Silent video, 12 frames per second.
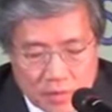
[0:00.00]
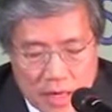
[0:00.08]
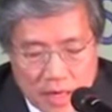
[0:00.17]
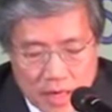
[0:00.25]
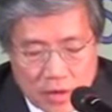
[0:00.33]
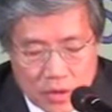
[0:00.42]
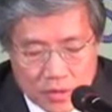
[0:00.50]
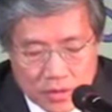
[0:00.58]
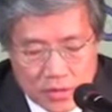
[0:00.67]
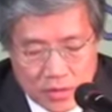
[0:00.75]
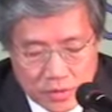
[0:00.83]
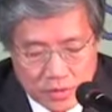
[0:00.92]
whom I had
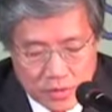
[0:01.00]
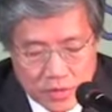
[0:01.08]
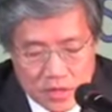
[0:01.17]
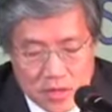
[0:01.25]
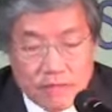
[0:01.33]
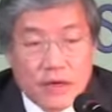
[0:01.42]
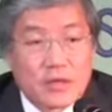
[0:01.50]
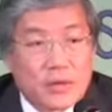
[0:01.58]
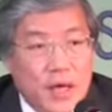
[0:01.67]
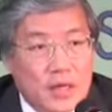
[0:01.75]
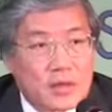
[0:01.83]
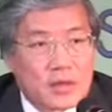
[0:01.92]
honor to testify
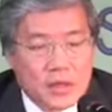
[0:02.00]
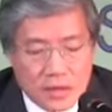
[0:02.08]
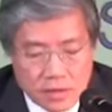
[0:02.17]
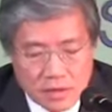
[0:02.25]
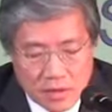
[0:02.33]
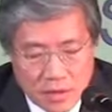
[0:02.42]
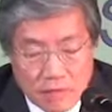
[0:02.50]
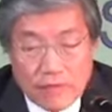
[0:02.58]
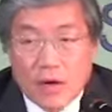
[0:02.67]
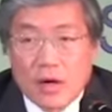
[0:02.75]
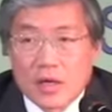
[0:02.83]
together at the Humphrey